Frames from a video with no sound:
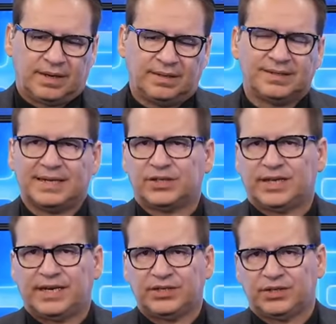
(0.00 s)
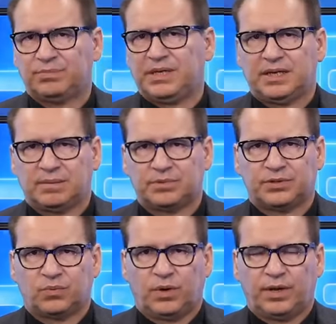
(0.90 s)
of these education
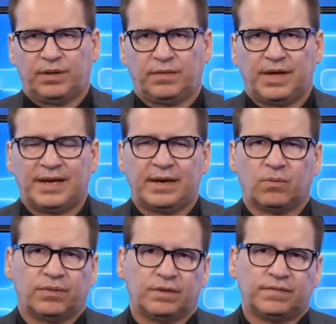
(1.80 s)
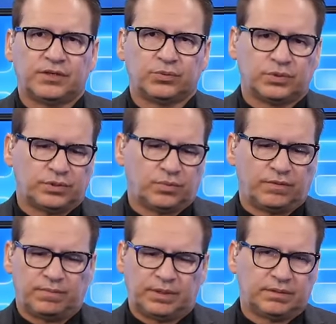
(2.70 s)
meetups with high net worth individuals.
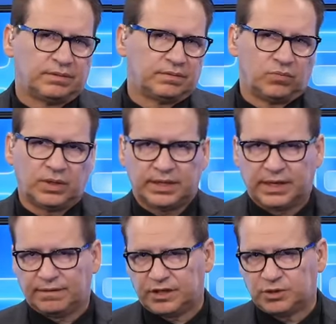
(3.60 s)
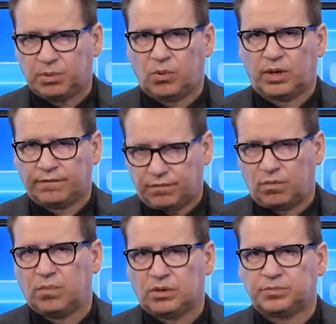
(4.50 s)
We've been really kind of exploring
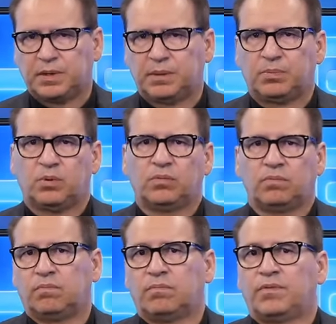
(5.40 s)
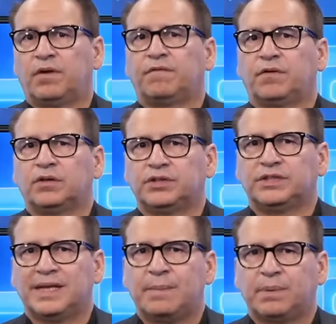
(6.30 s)
for most people their first
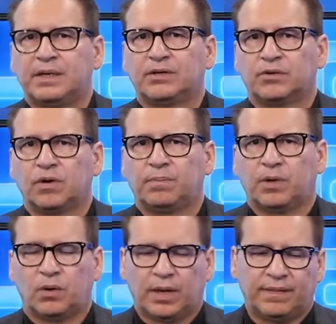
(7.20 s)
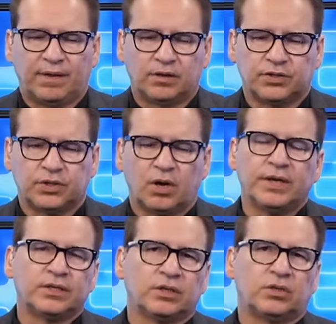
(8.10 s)
step into crypto. And they're
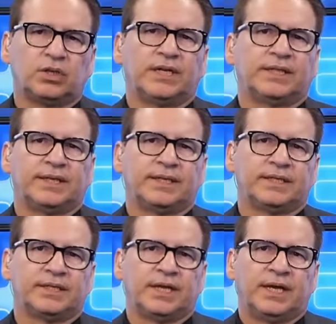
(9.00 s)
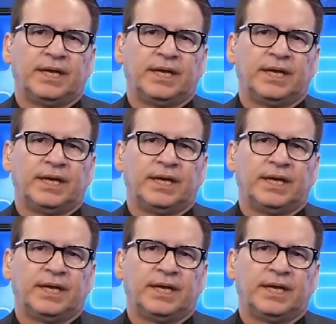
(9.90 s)
starting to look at this